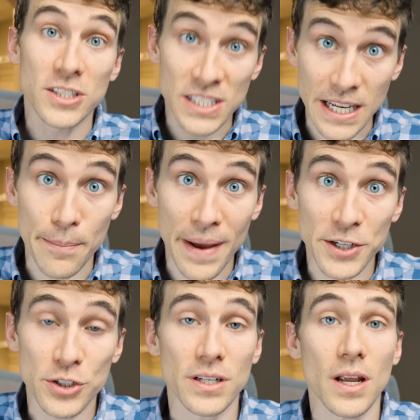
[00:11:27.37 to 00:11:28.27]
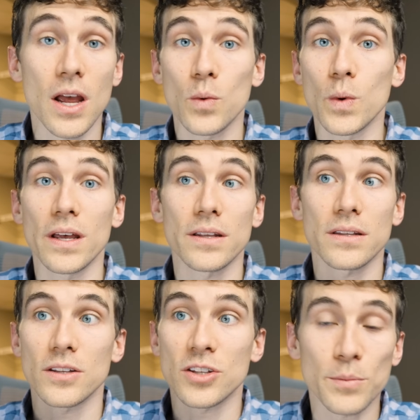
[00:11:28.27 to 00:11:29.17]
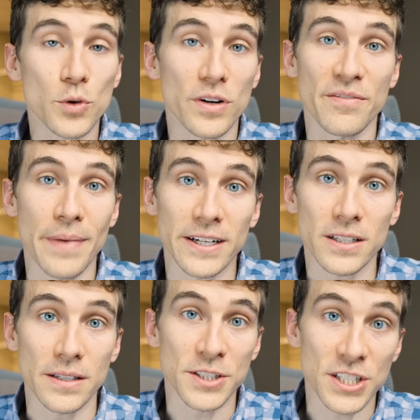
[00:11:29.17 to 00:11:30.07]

see a patient with some sort of medical